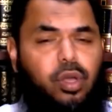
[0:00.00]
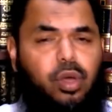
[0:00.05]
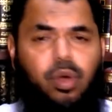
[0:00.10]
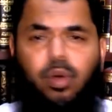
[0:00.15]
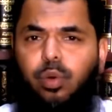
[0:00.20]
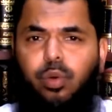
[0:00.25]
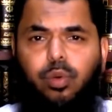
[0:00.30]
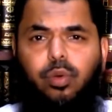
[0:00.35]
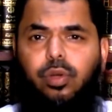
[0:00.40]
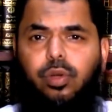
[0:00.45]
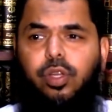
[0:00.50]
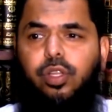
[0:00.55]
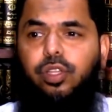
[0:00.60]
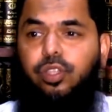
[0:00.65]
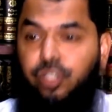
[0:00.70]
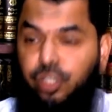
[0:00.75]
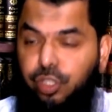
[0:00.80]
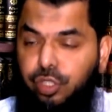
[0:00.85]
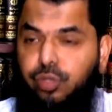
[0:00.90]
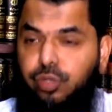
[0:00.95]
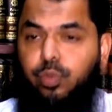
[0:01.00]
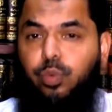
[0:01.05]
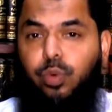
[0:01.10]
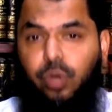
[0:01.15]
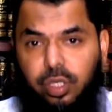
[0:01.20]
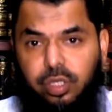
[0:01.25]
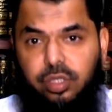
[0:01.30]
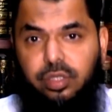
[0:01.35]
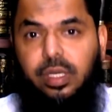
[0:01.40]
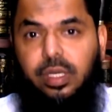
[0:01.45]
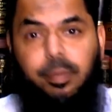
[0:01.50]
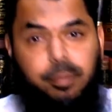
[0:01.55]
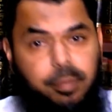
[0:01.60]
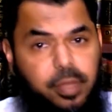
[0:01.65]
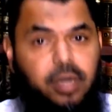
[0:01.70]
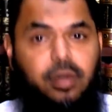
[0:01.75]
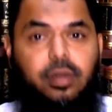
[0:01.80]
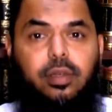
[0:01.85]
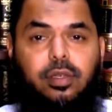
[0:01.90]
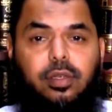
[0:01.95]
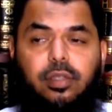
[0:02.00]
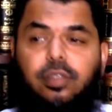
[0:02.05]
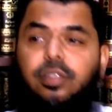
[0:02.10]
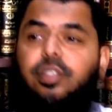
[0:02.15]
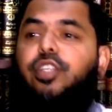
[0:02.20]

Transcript: No, this was a miracle.